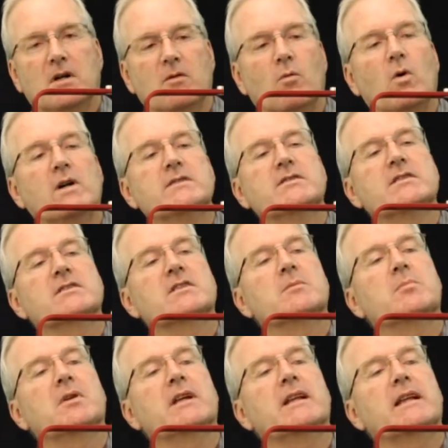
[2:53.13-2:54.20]
Once it's
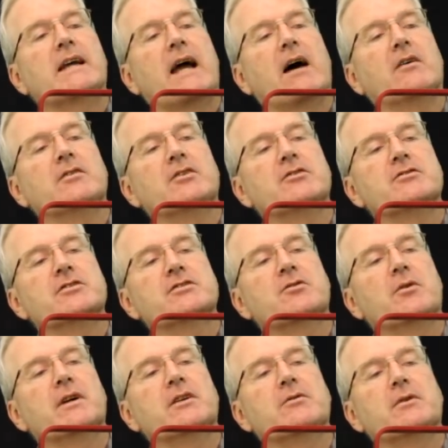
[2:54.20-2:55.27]
completely out, you're just
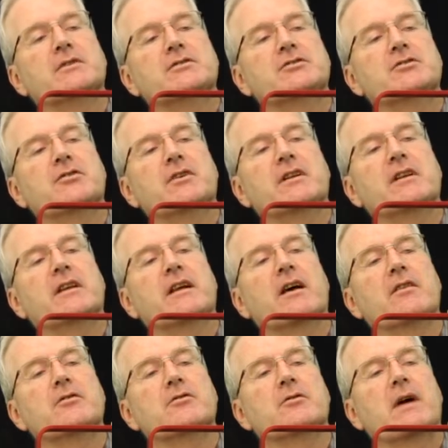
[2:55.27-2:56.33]
going to insert it in the
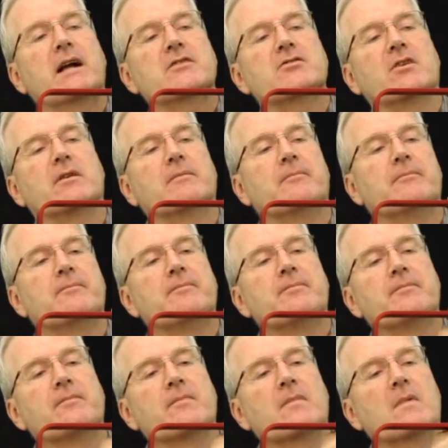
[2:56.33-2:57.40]
other direction
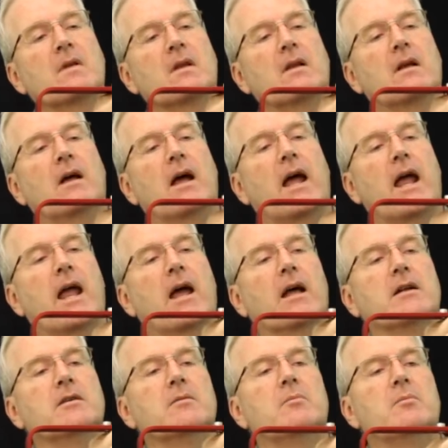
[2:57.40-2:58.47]

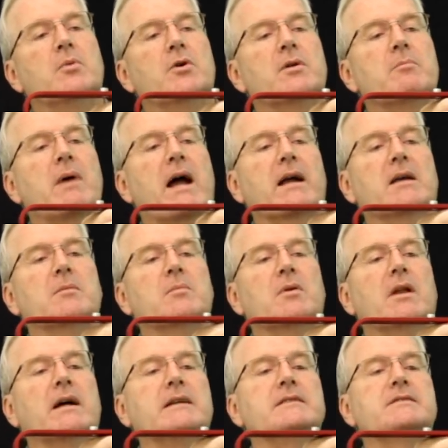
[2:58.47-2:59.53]
and put it back in
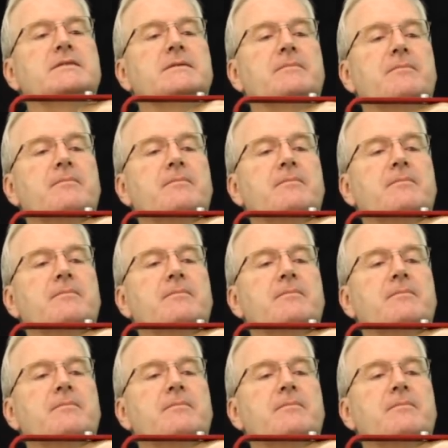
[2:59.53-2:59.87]
place.